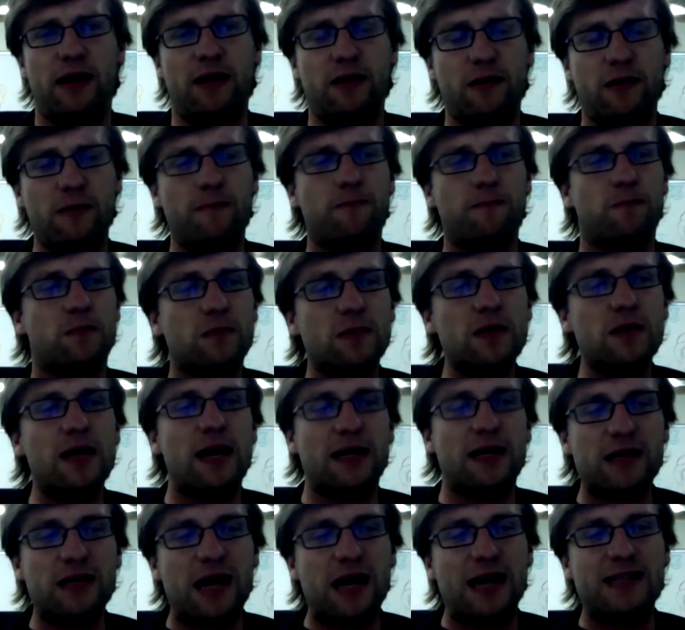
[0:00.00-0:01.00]
And
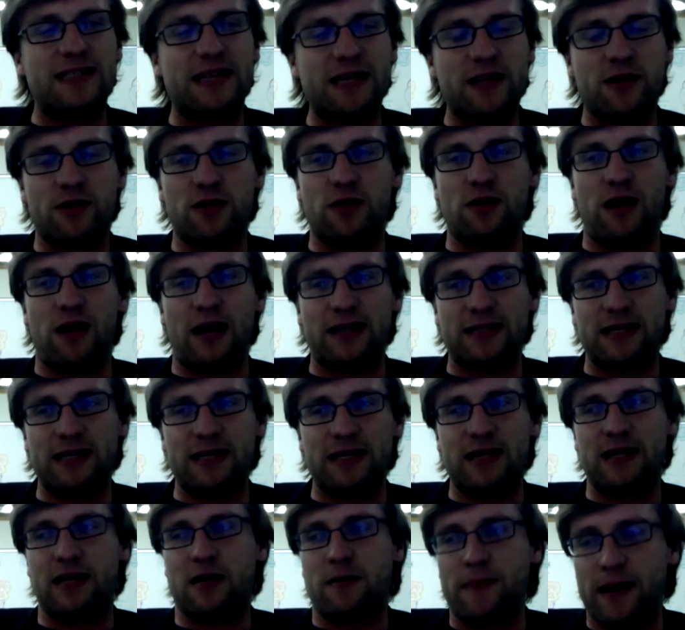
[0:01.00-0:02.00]
yes, I'd say there's a
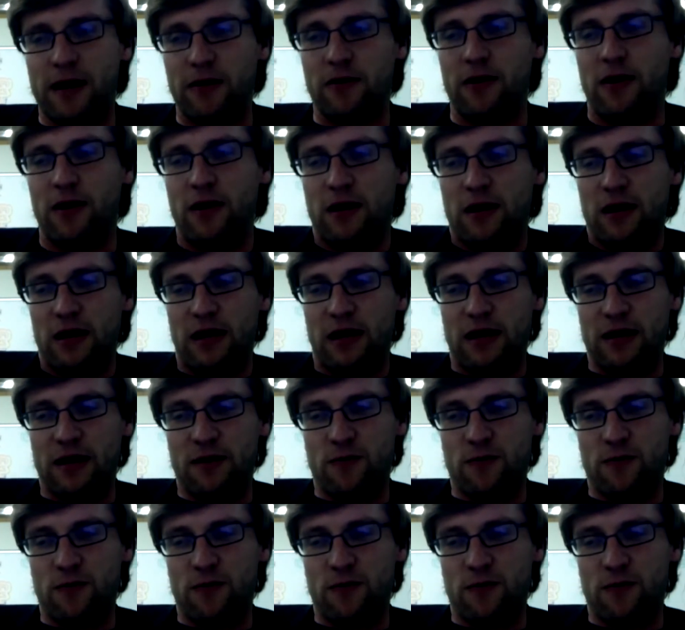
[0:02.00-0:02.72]
lot to think about.